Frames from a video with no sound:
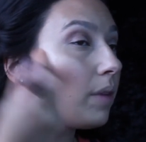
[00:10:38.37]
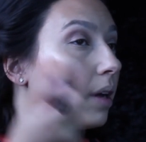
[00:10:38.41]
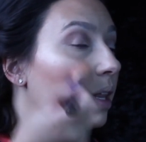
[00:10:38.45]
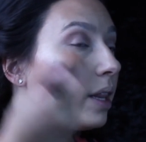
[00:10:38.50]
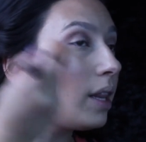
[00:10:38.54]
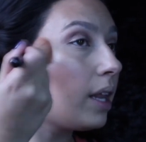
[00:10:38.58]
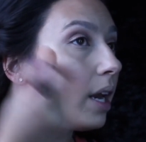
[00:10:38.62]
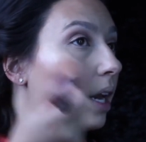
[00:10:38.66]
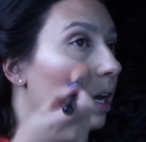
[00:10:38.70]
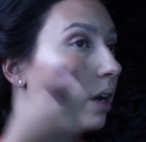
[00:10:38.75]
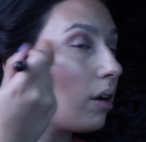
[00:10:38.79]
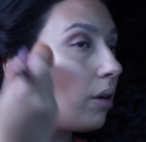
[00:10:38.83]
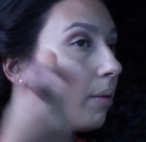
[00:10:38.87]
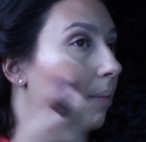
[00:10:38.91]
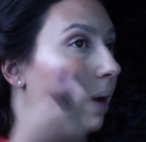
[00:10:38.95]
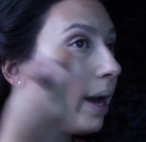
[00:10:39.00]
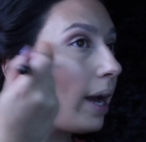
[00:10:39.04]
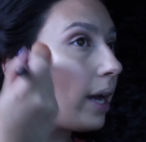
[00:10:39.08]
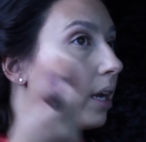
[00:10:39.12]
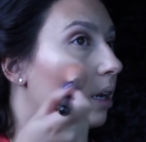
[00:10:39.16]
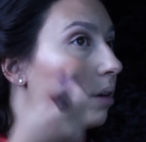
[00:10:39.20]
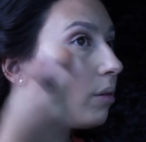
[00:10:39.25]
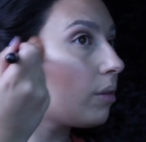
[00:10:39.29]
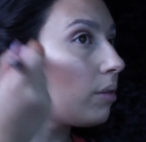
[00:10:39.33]
And then I go
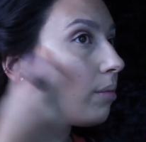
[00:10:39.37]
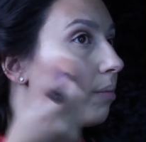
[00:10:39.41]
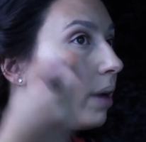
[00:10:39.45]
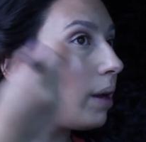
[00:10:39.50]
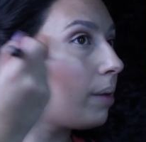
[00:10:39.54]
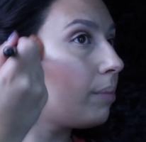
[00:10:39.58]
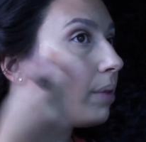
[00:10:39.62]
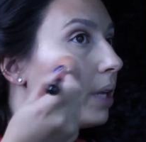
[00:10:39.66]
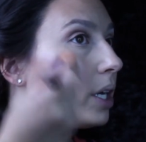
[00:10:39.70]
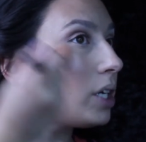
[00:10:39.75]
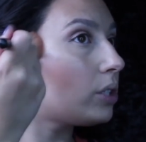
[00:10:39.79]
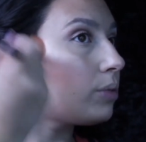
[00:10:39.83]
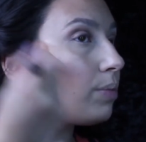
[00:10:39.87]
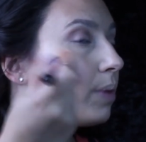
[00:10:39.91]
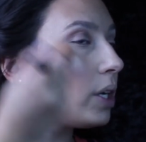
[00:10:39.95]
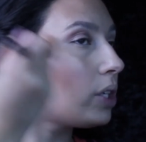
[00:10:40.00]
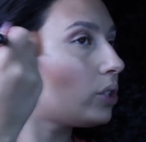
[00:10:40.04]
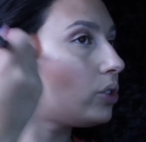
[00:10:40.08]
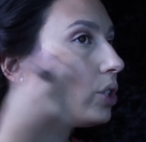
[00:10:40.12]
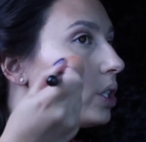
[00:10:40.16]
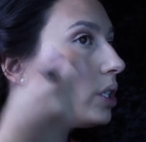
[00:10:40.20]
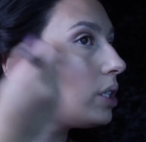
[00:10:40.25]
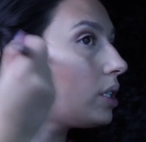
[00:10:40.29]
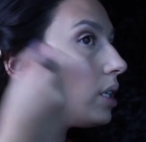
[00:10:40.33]
back in with my blush
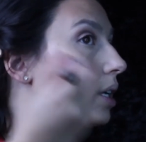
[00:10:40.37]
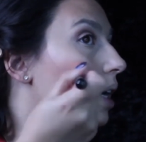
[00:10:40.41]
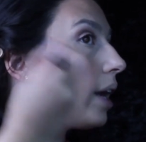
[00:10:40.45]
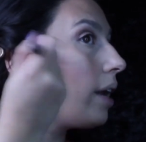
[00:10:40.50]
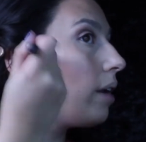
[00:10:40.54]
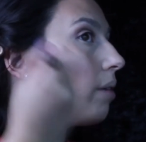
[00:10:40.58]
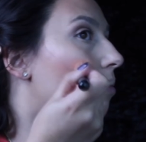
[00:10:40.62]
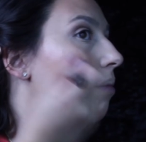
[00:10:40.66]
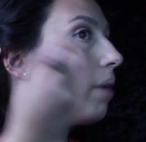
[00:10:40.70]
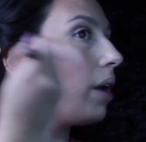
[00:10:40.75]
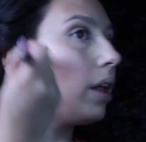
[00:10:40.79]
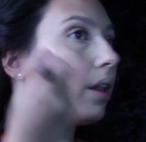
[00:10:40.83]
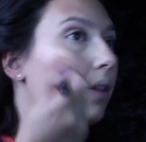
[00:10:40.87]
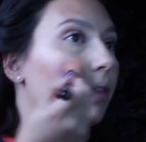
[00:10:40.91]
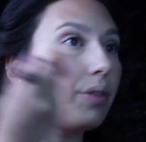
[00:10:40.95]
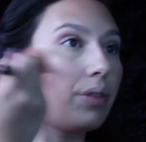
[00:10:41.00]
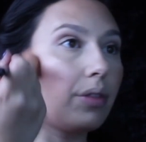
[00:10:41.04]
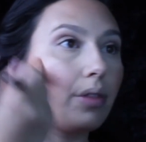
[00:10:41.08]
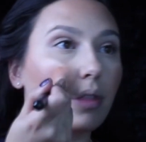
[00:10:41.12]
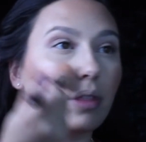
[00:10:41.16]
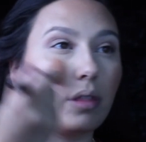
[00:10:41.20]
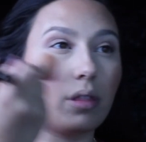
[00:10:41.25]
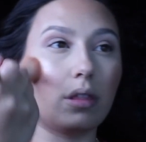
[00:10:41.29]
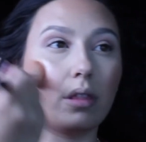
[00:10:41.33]
brush just to kind of melt
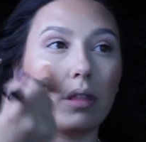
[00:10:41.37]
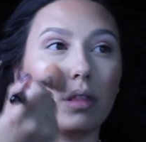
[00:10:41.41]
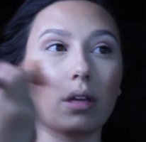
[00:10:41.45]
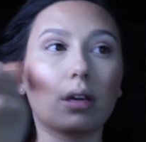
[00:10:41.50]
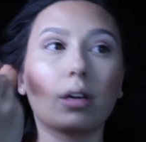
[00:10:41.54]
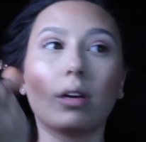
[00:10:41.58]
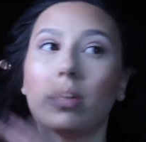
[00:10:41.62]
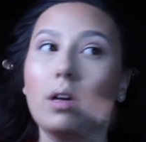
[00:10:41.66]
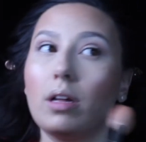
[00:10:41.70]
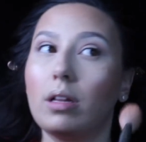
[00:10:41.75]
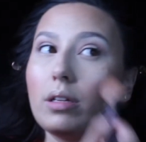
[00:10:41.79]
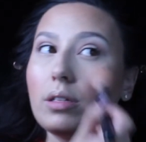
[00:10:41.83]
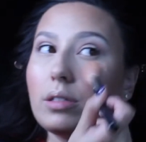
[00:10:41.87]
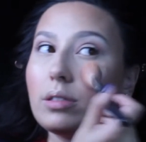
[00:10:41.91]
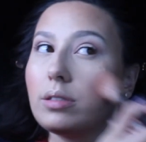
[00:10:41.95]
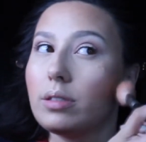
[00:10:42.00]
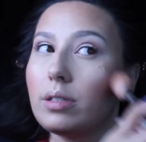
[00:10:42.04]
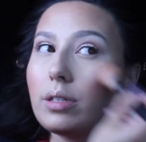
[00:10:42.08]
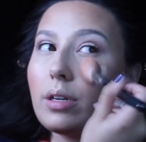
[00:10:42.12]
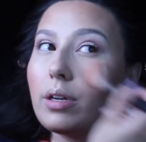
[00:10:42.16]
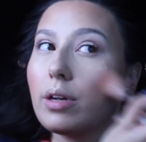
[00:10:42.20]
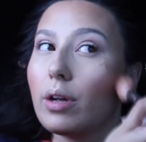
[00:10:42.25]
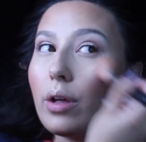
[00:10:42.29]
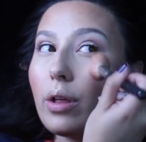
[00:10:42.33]
the colors
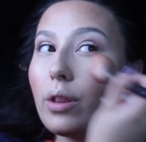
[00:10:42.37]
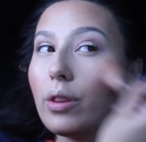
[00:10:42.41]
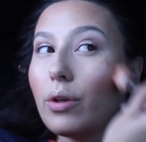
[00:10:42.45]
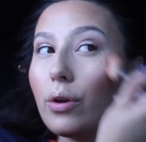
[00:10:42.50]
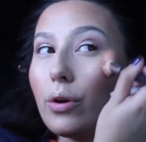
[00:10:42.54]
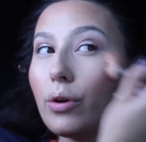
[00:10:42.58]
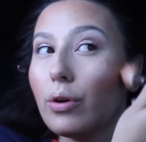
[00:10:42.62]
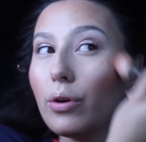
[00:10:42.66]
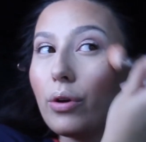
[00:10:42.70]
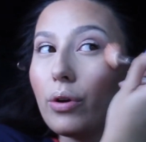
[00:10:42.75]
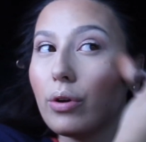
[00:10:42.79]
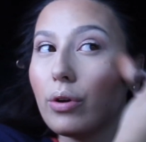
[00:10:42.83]
together.